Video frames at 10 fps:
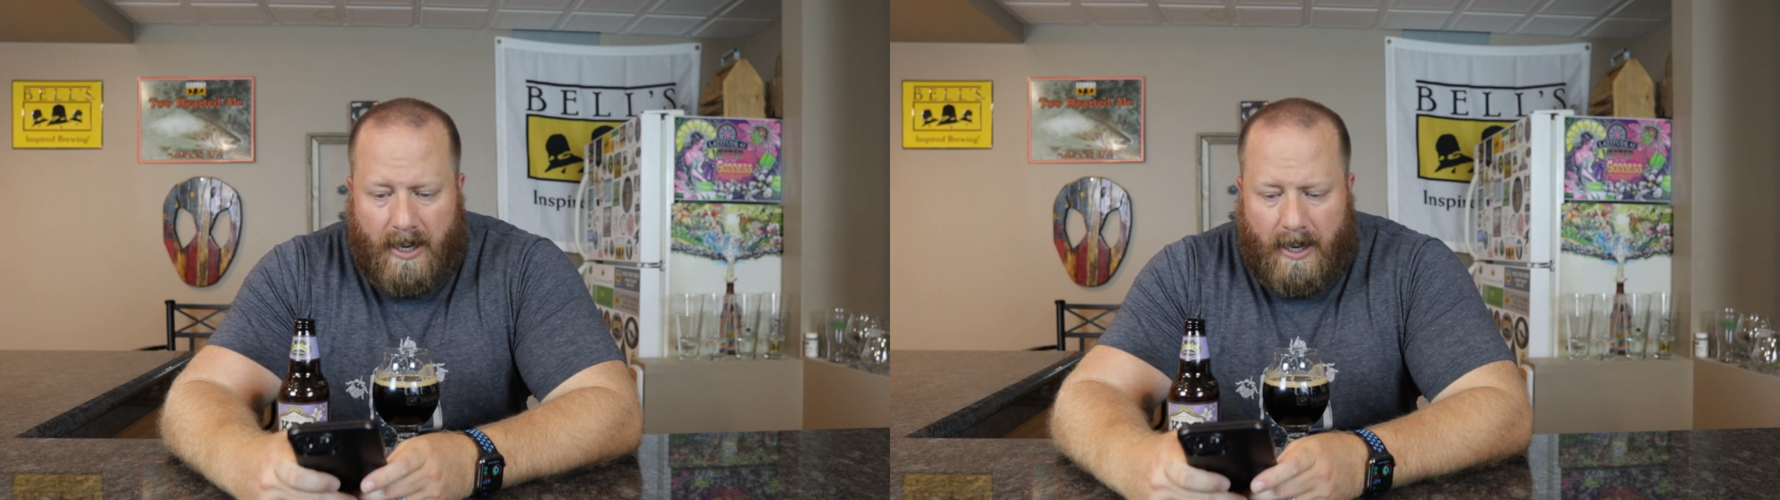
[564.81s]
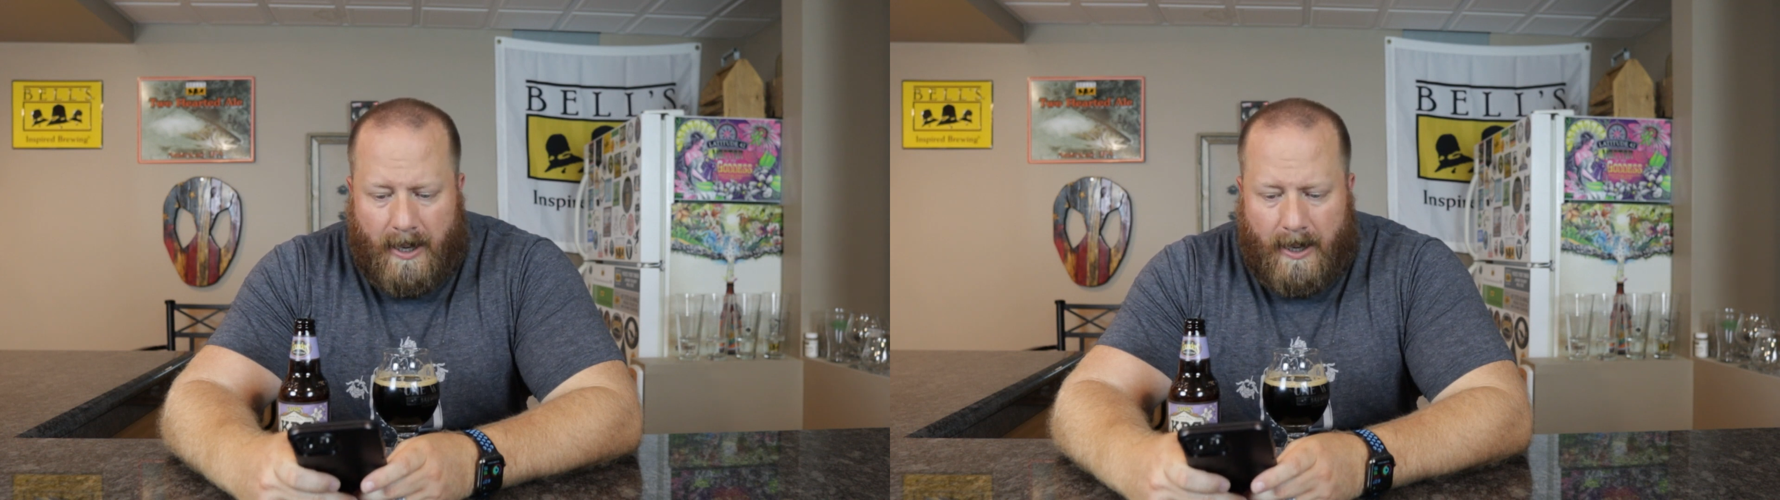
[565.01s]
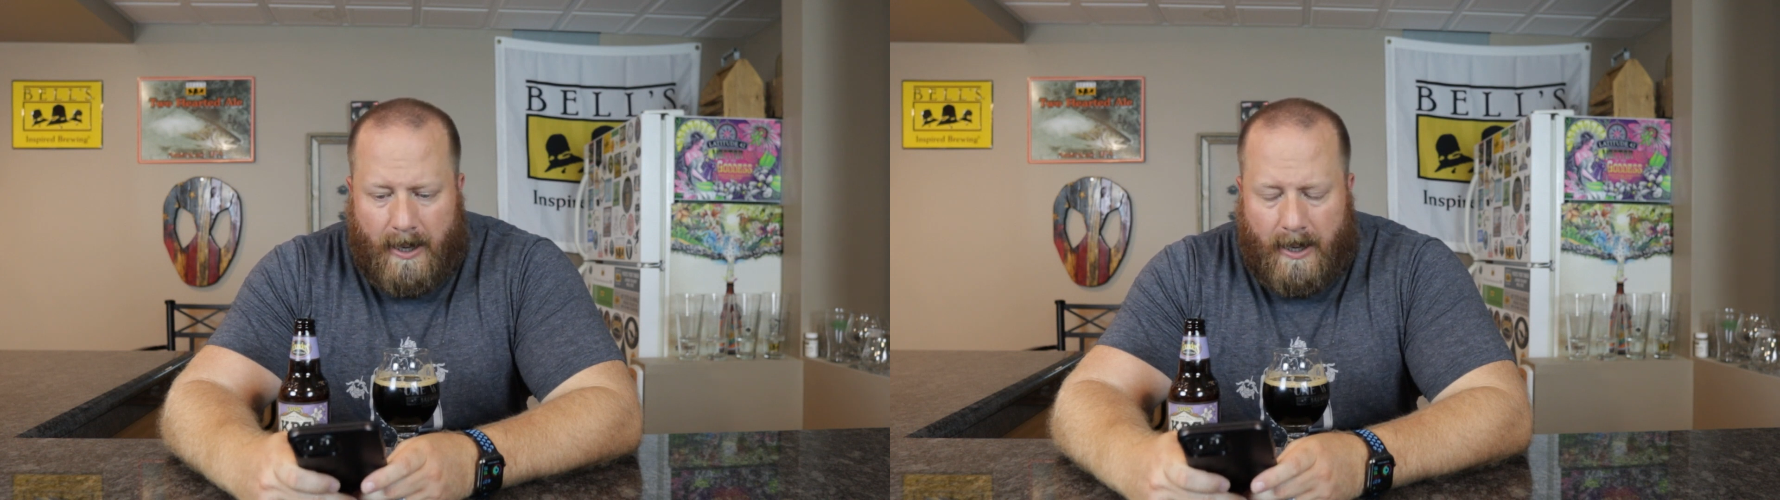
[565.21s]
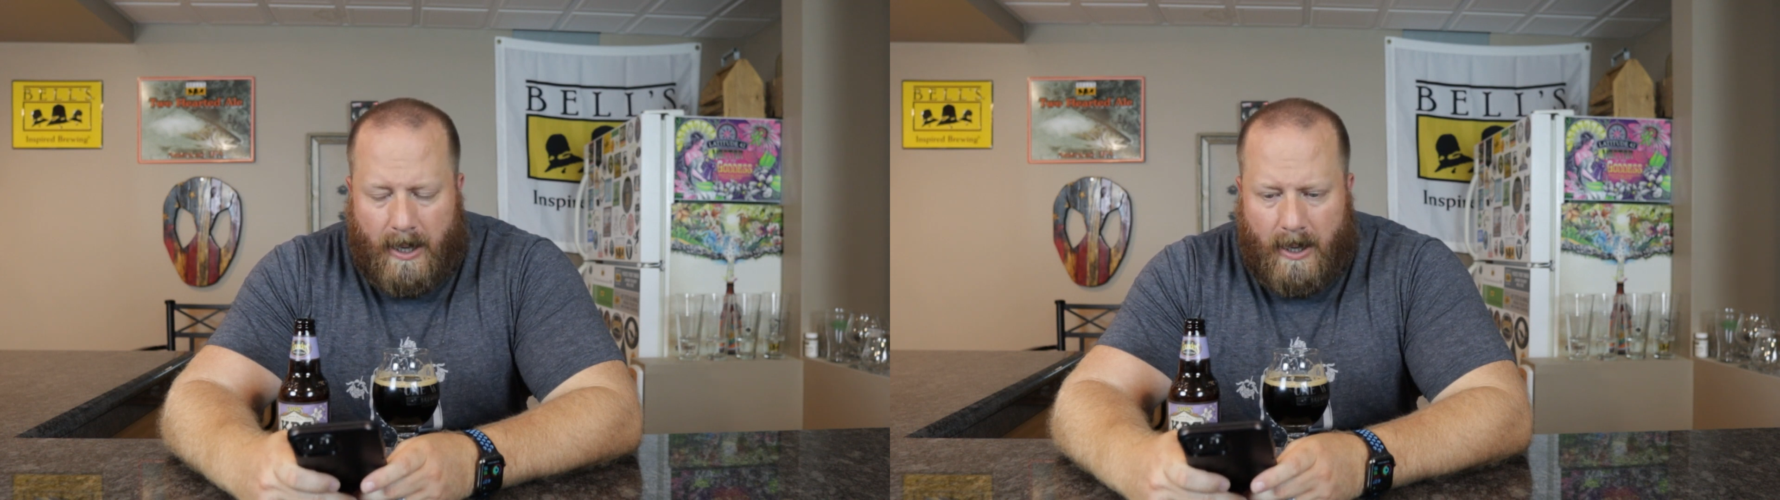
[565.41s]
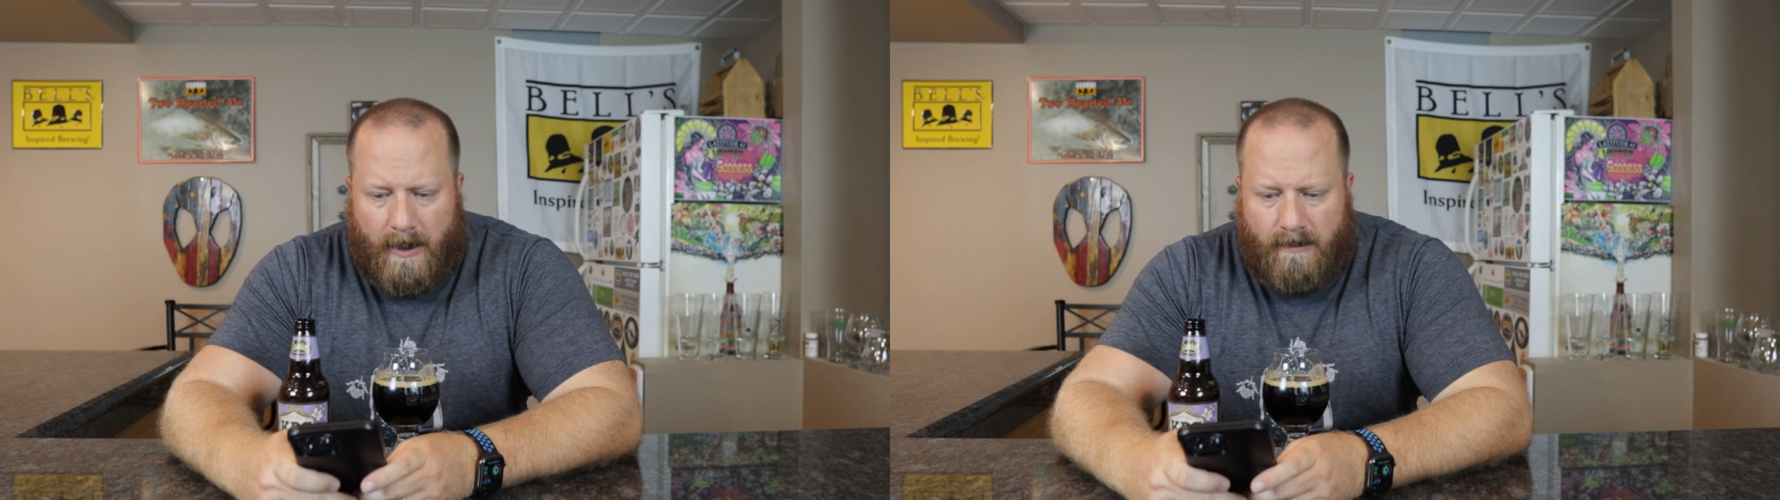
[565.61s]

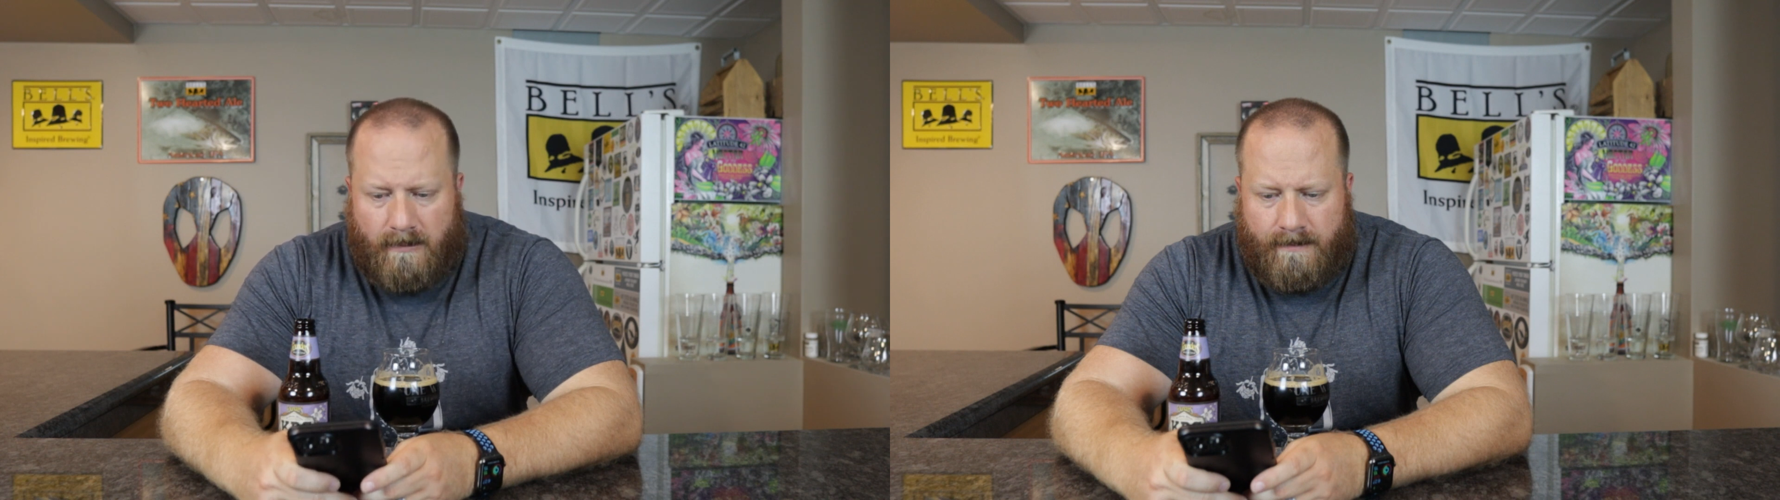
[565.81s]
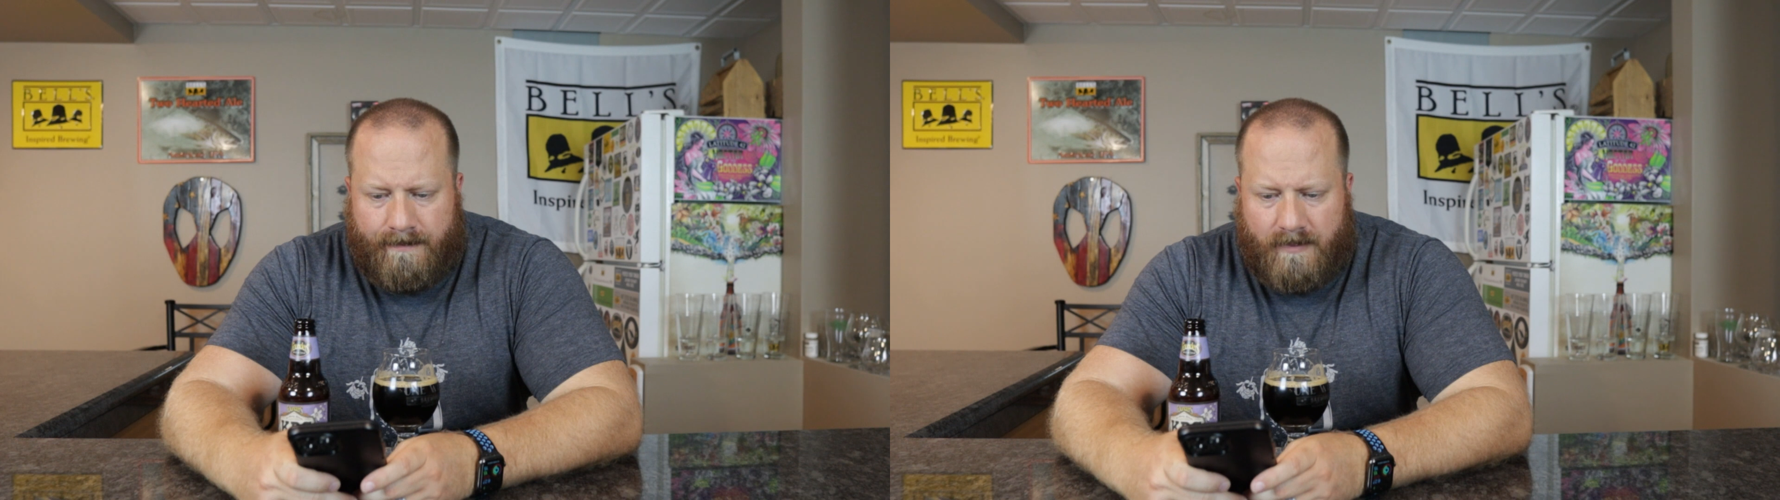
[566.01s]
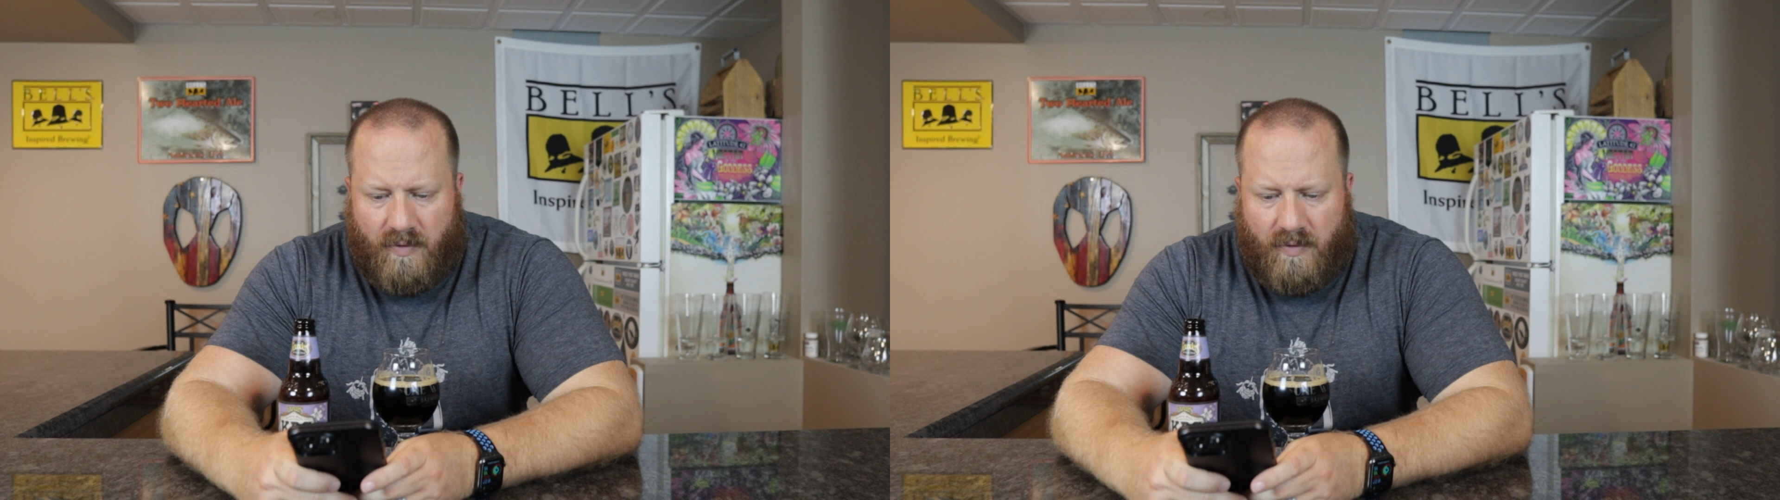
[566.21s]
Um,